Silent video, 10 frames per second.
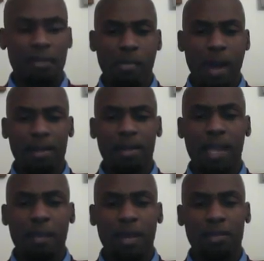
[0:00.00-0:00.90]
Monica
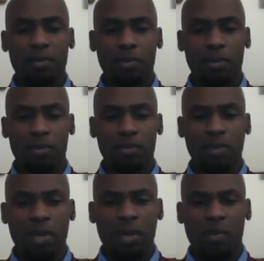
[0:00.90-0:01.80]
came out the
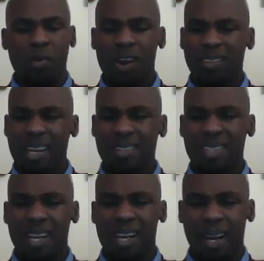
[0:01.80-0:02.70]
room, walked
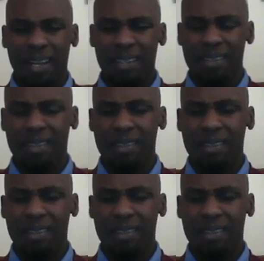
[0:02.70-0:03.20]
outside,